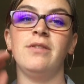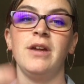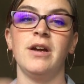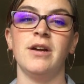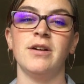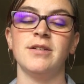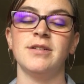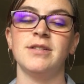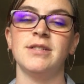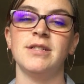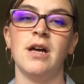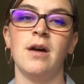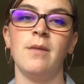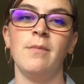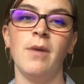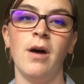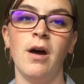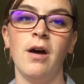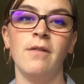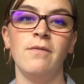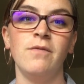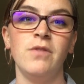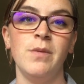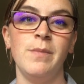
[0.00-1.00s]
they're some
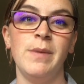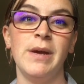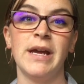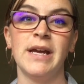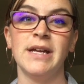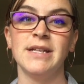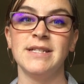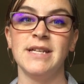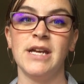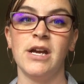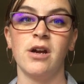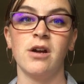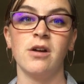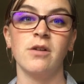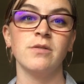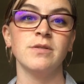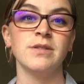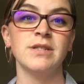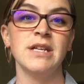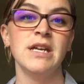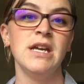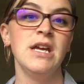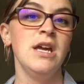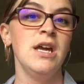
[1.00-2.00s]
of the biggest
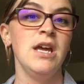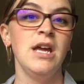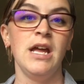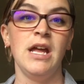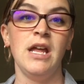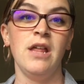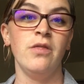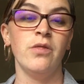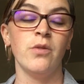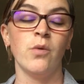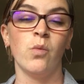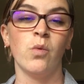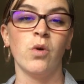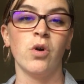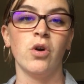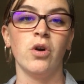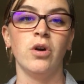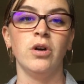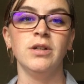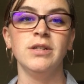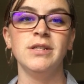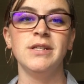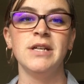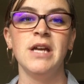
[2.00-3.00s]
heroes in the
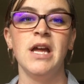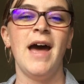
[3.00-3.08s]
world.